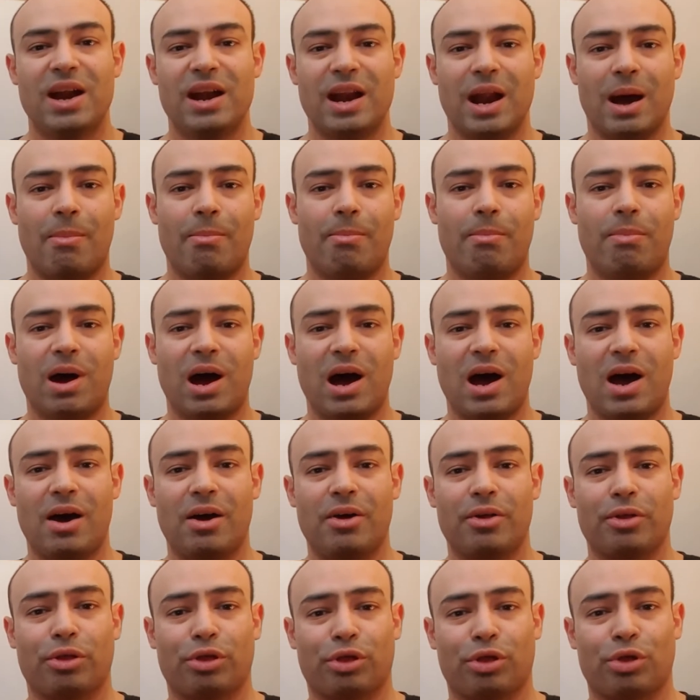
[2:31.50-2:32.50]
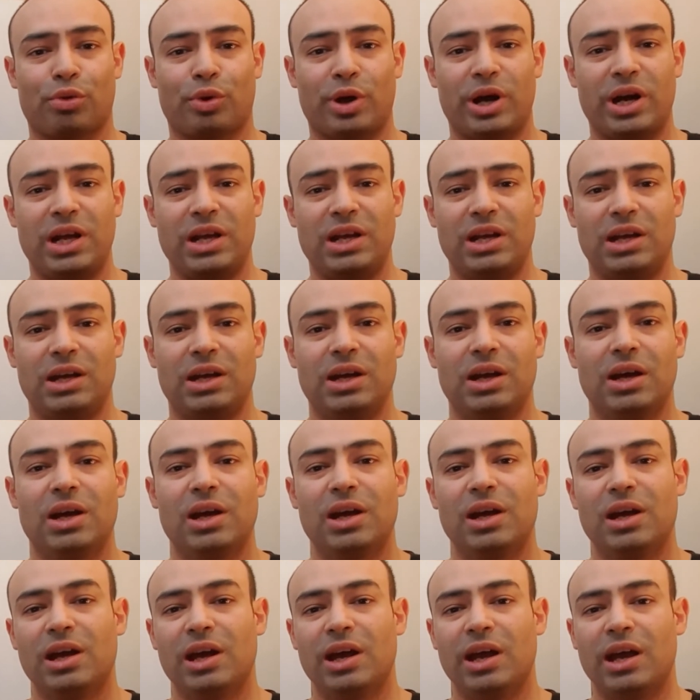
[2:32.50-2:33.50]
Number 3,
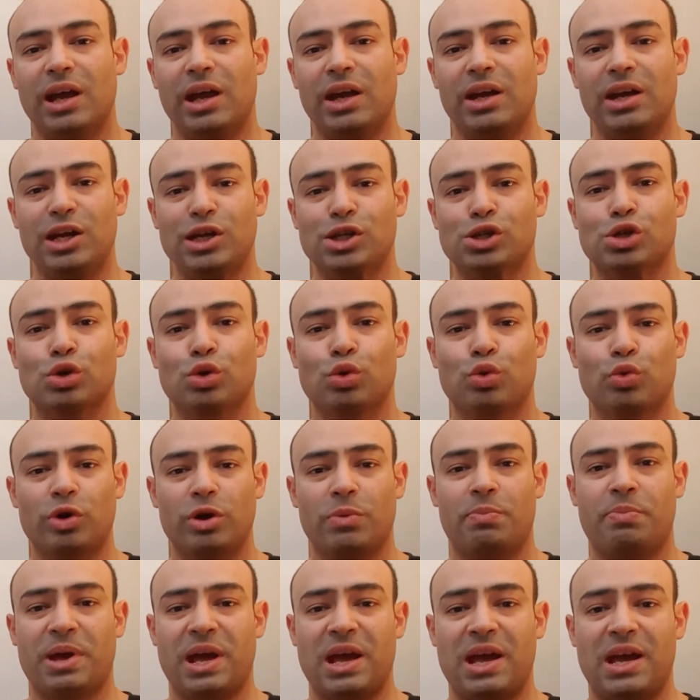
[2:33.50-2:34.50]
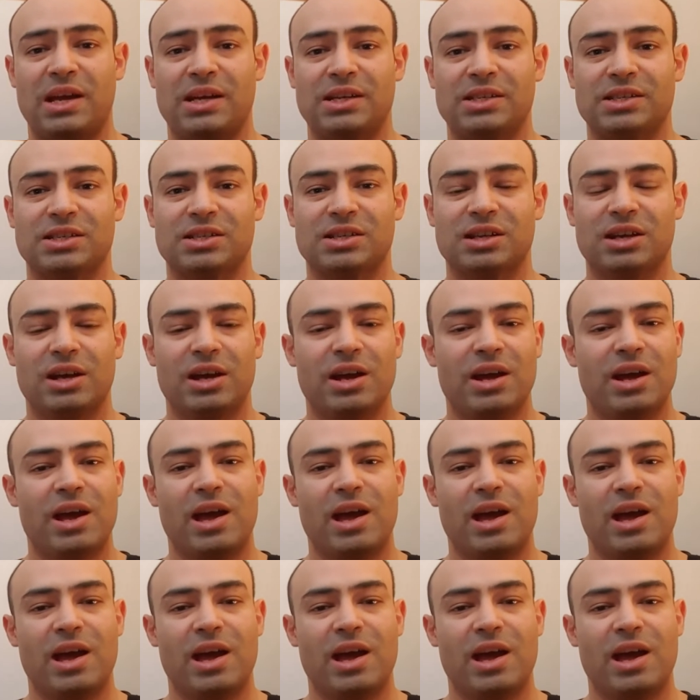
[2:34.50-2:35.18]
initial repairs.